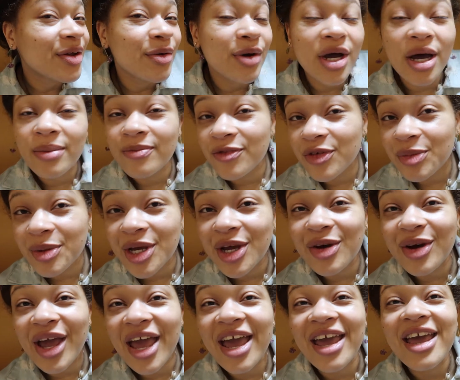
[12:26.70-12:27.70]
don't come for me
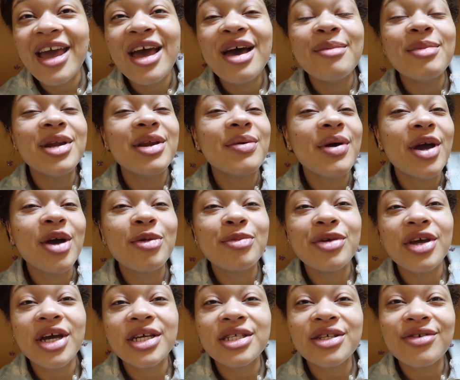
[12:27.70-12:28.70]
okay but anyway i hope
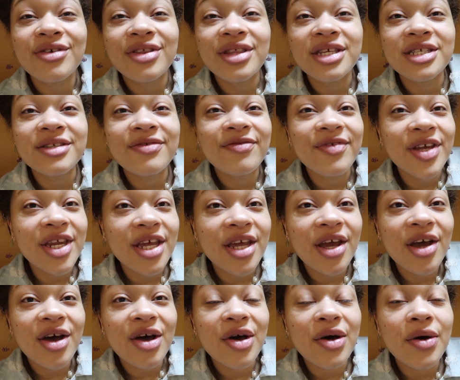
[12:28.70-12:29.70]
you guys enjoyed this
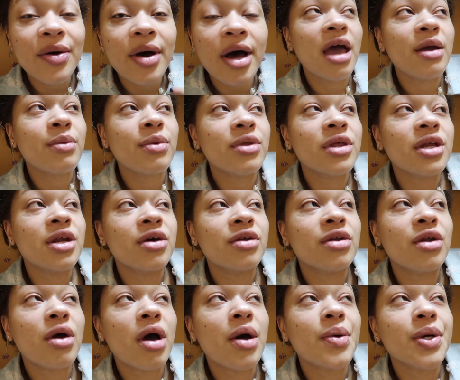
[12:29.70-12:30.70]
video i really
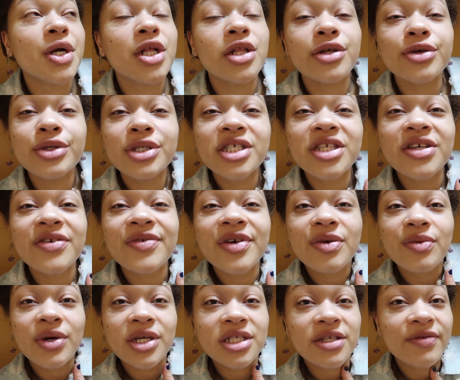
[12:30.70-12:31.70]
don't know how inclusive
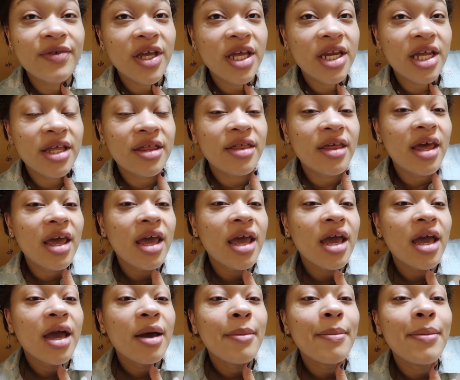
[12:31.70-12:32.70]
it was of
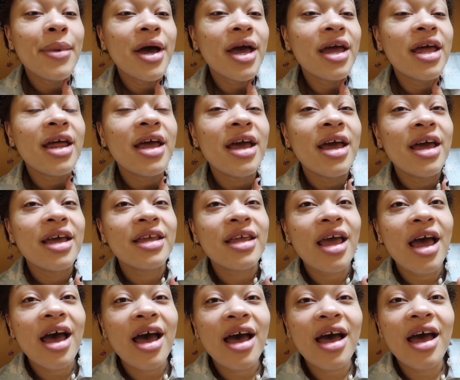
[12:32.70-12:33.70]
anything but
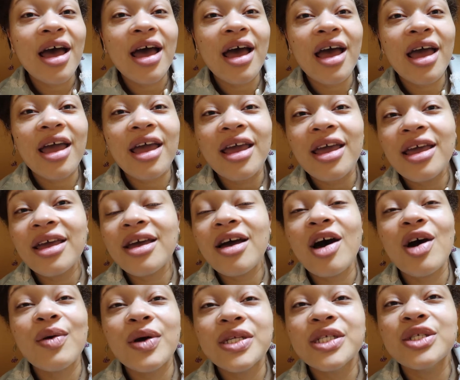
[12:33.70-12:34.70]
yeah i
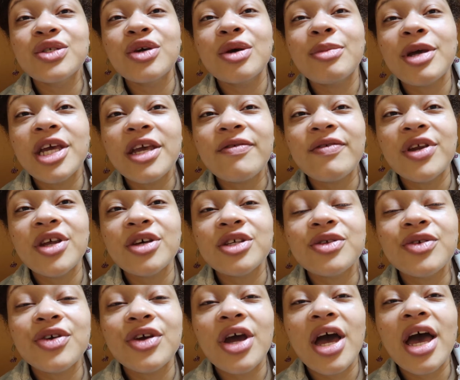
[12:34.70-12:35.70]
always enjoy making
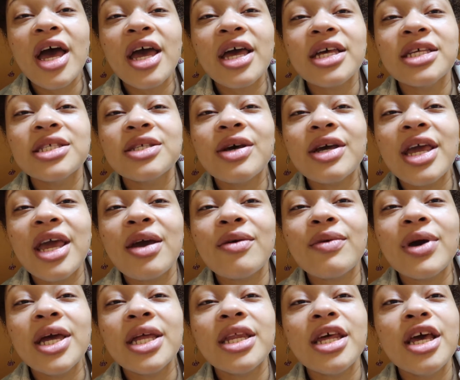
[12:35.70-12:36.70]
videos for you guys so i can't
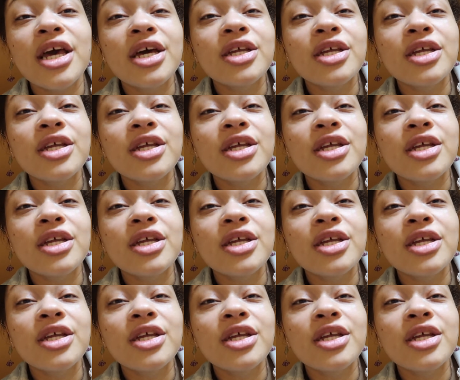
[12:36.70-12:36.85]
wait